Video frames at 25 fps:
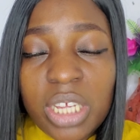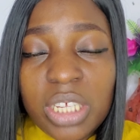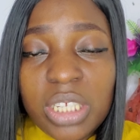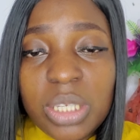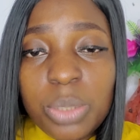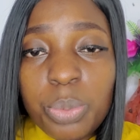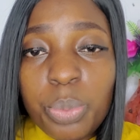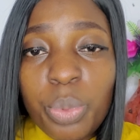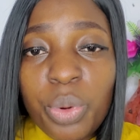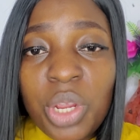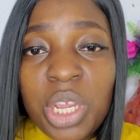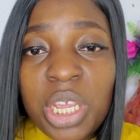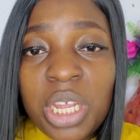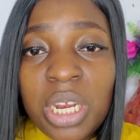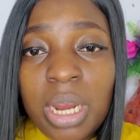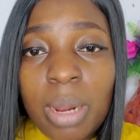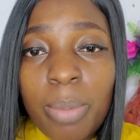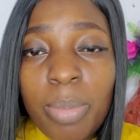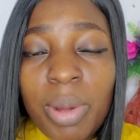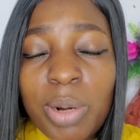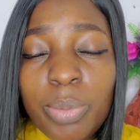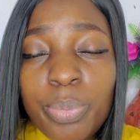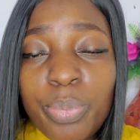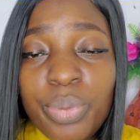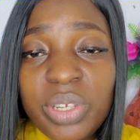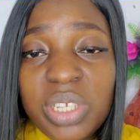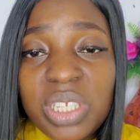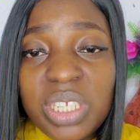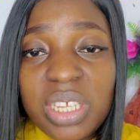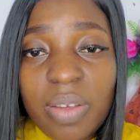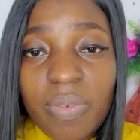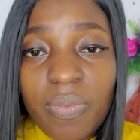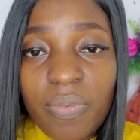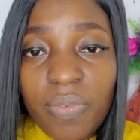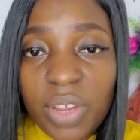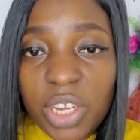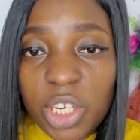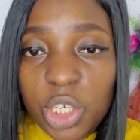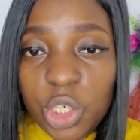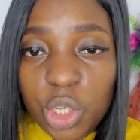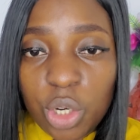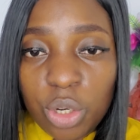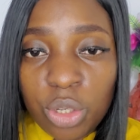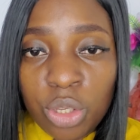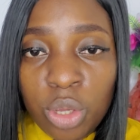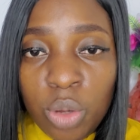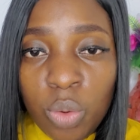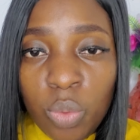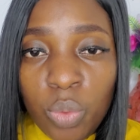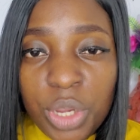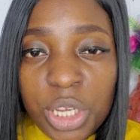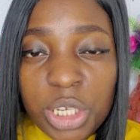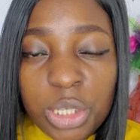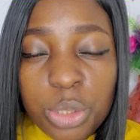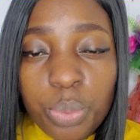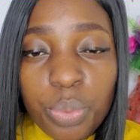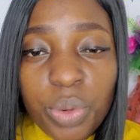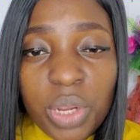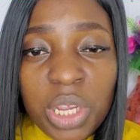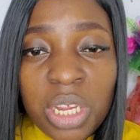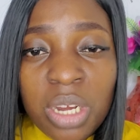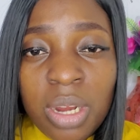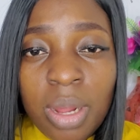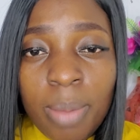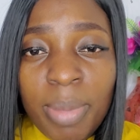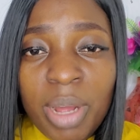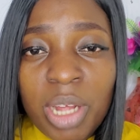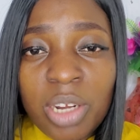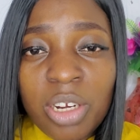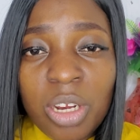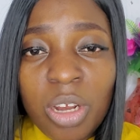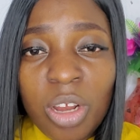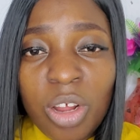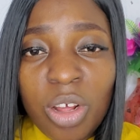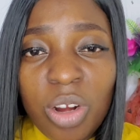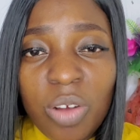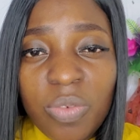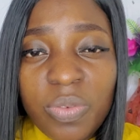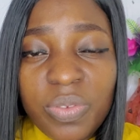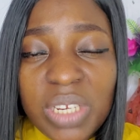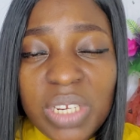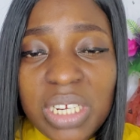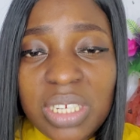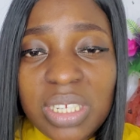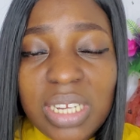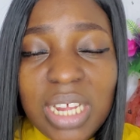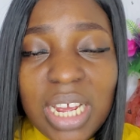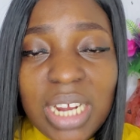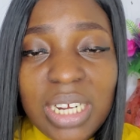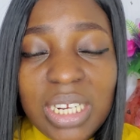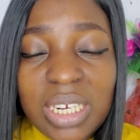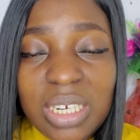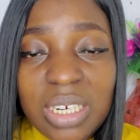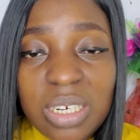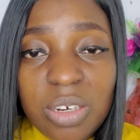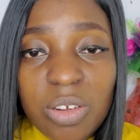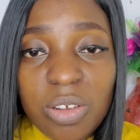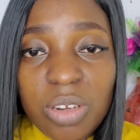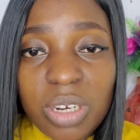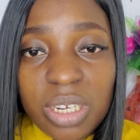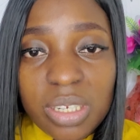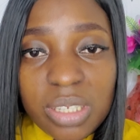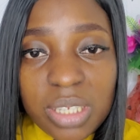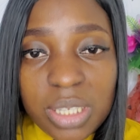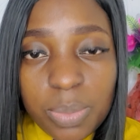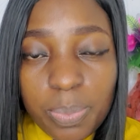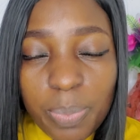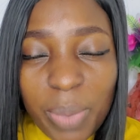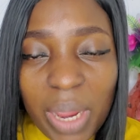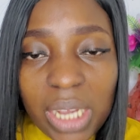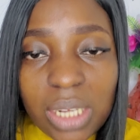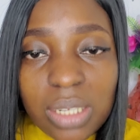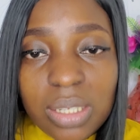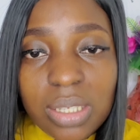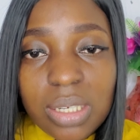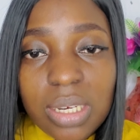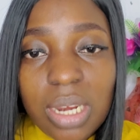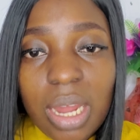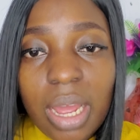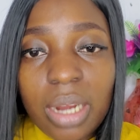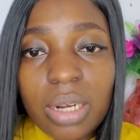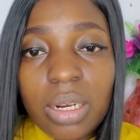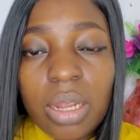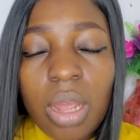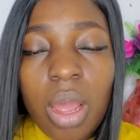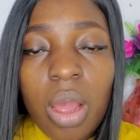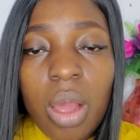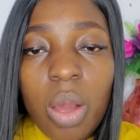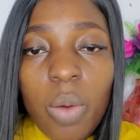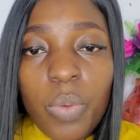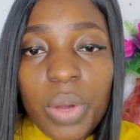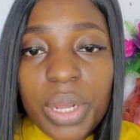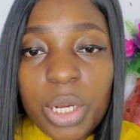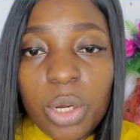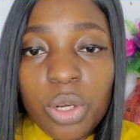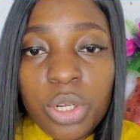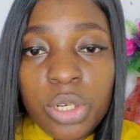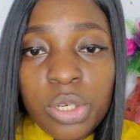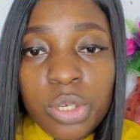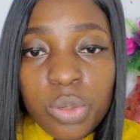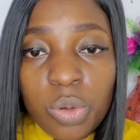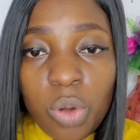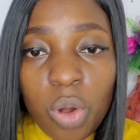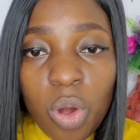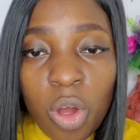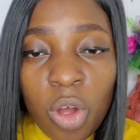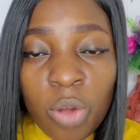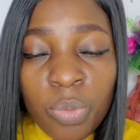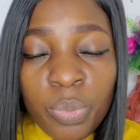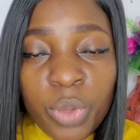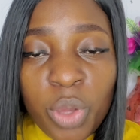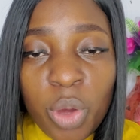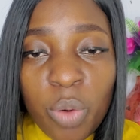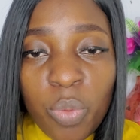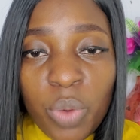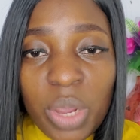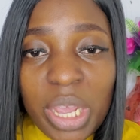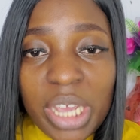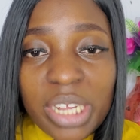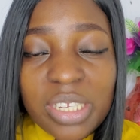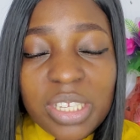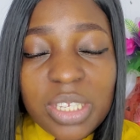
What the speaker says: It's bringing about preservation your way. It's bringing about a lot of things that they did not expect that were going to come your way.